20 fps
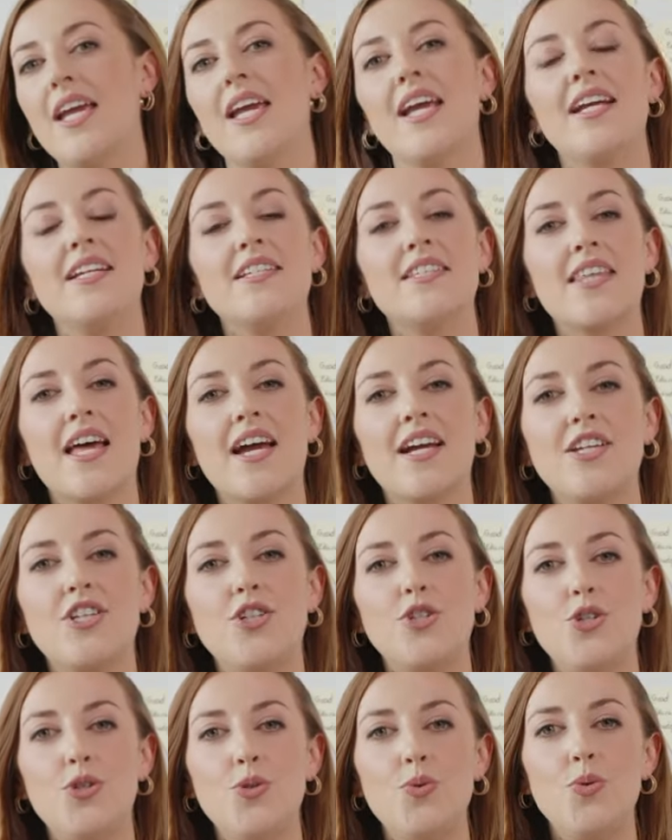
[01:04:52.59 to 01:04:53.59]
is that
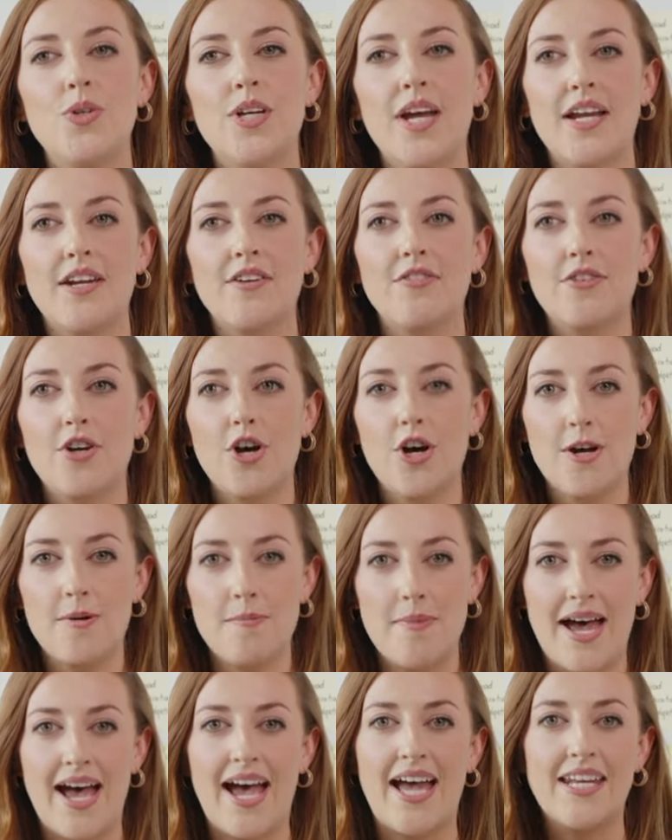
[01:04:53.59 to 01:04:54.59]
you kind of
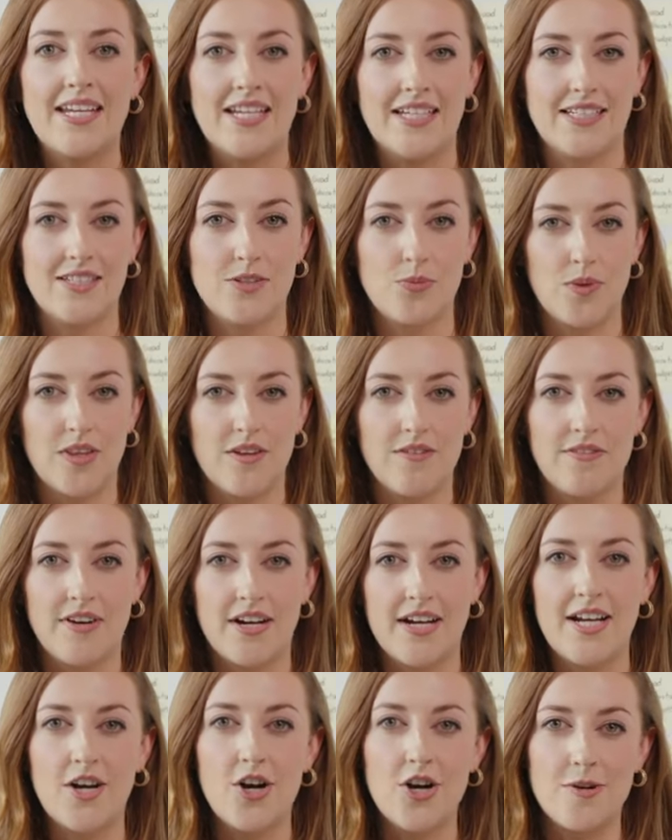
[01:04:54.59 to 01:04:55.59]
come at it with a
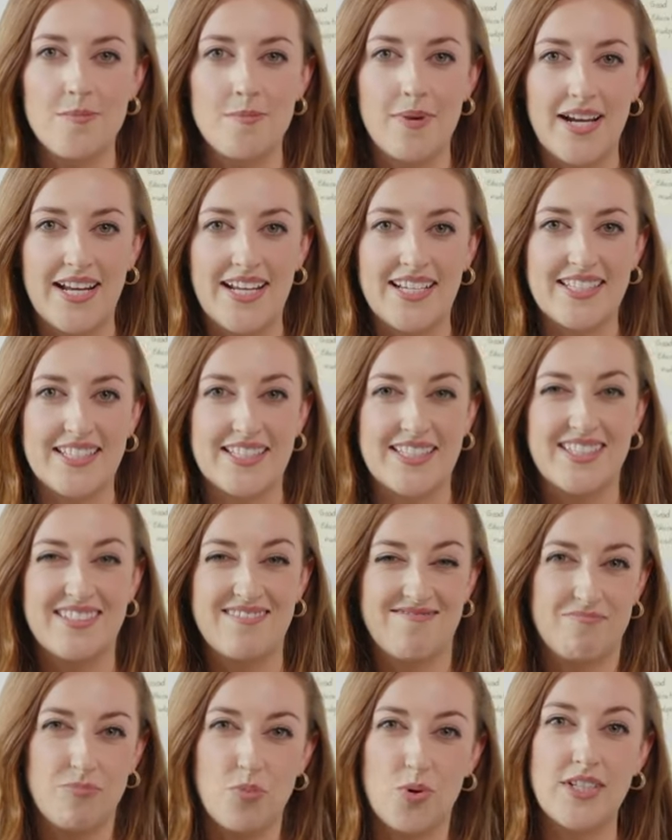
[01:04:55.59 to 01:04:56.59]
very unbiased
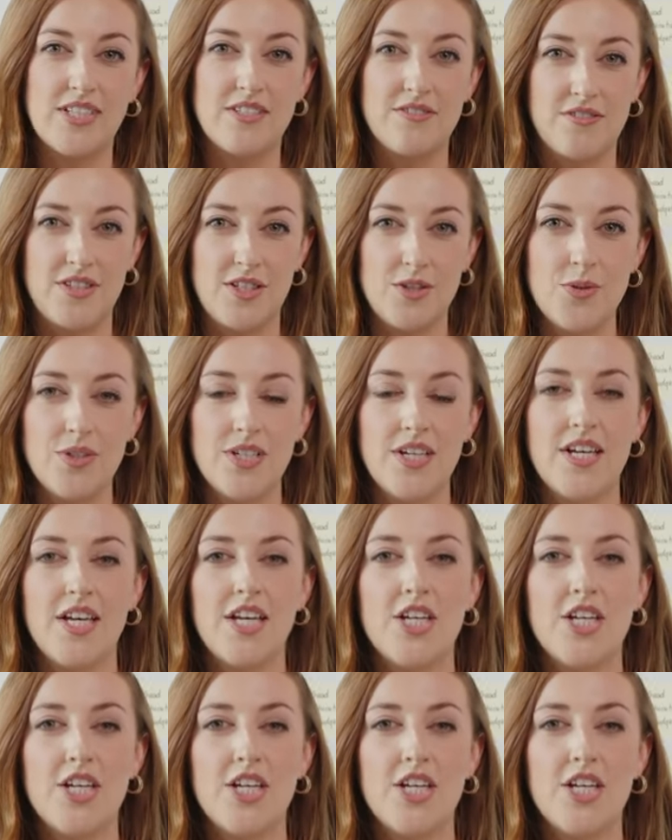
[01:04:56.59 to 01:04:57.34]
point of view.